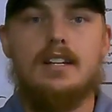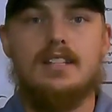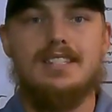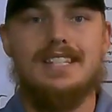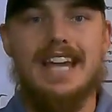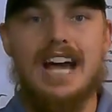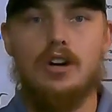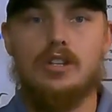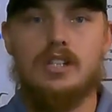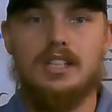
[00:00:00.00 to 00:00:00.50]

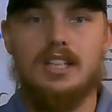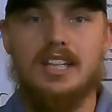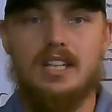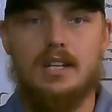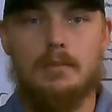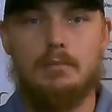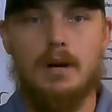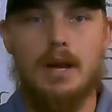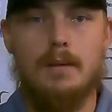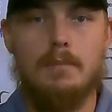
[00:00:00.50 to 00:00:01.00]
is
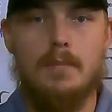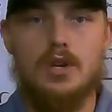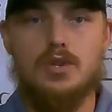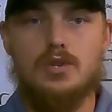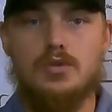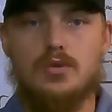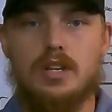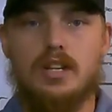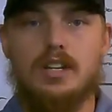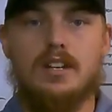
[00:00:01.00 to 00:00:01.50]
calculated by
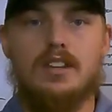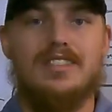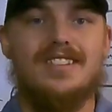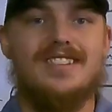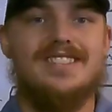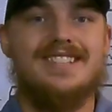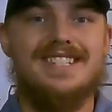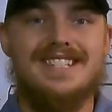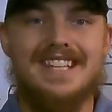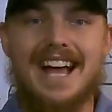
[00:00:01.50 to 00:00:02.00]
measuring
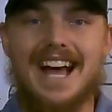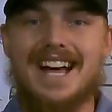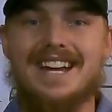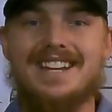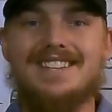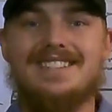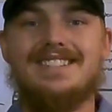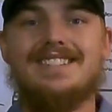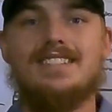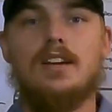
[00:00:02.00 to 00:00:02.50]
the
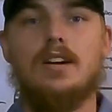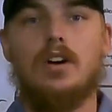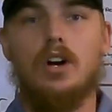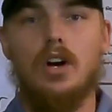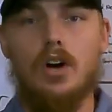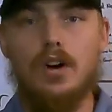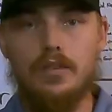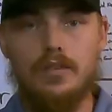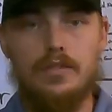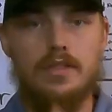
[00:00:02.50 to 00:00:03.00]
size
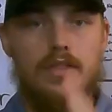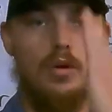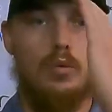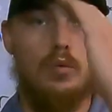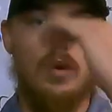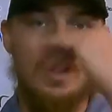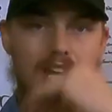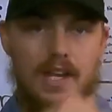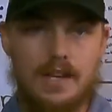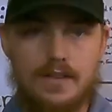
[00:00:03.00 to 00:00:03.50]
of the
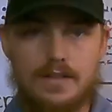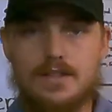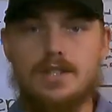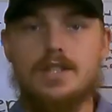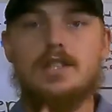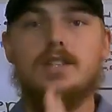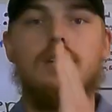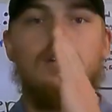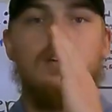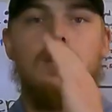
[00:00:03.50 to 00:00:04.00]

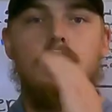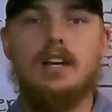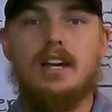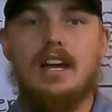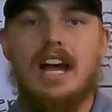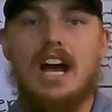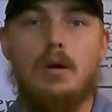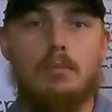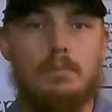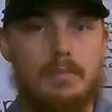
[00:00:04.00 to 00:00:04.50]
waves,
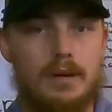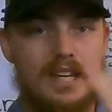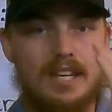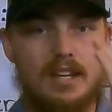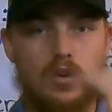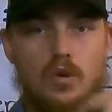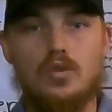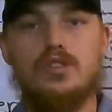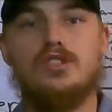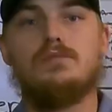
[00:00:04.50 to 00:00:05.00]
how
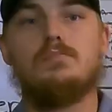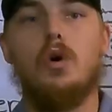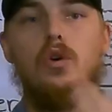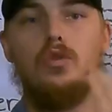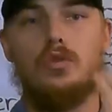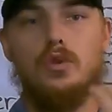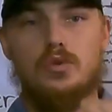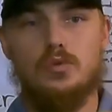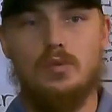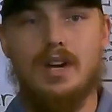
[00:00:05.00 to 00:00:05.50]
big or
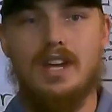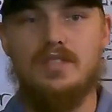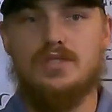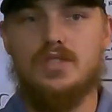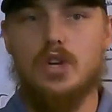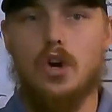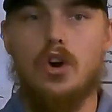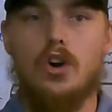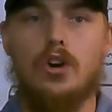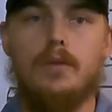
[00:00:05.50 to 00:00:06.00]
small those
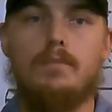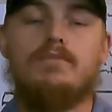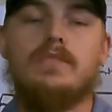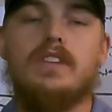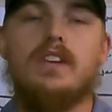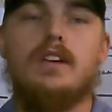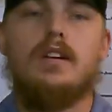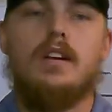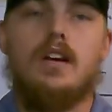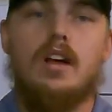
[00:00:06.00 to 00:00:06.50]
waves are,
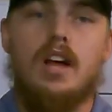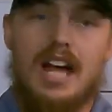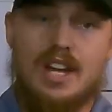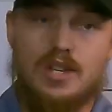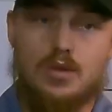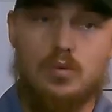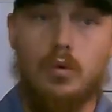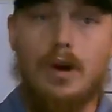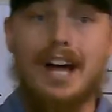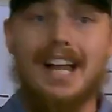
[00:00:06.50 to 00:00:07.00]

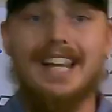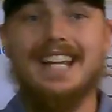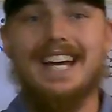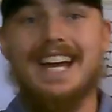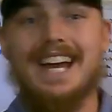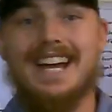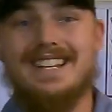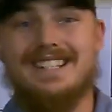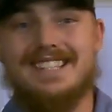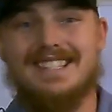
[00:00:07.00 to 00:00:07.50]
as well
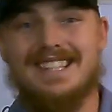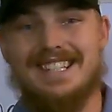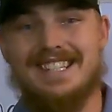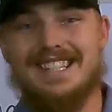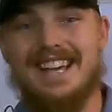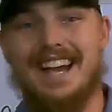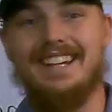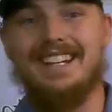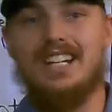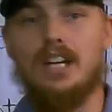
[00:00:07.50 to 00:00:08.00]
as
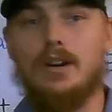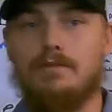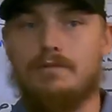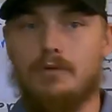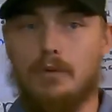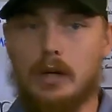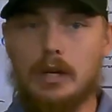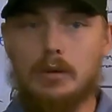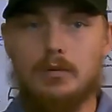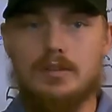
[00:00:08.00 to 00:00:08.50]
this idea of
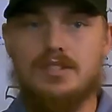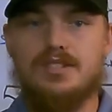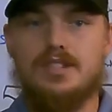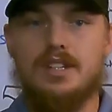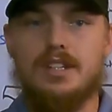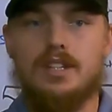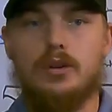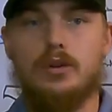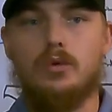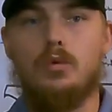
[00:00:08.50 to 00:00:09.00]

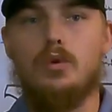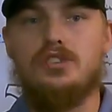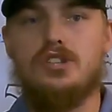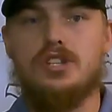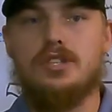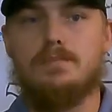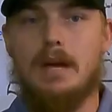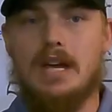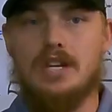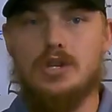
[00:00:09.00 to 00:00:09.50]
frequency,
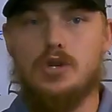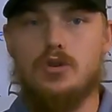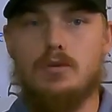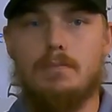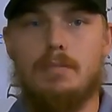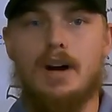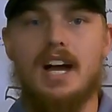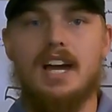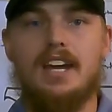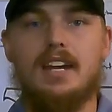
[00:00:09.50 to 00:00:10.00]
which is
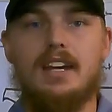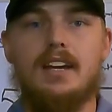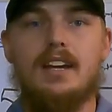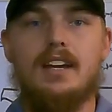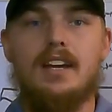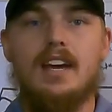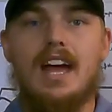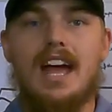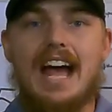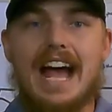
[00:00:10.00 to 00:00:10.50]
measured by
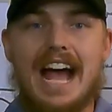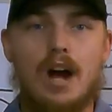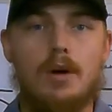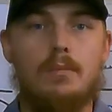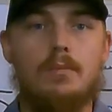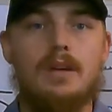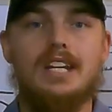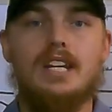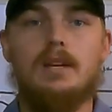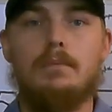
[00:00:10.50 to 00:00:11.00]

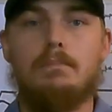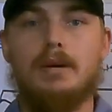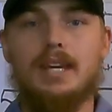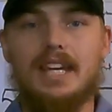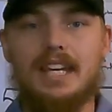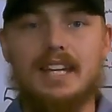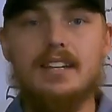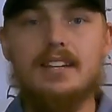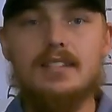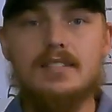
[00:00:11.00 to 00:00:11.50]
how many
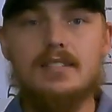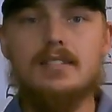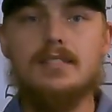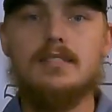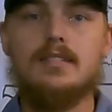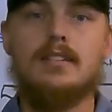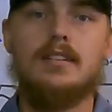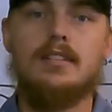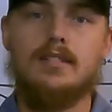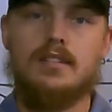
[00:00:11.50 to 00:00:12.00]

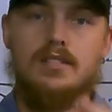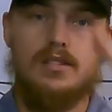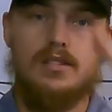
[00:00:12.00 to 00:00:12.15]
peaks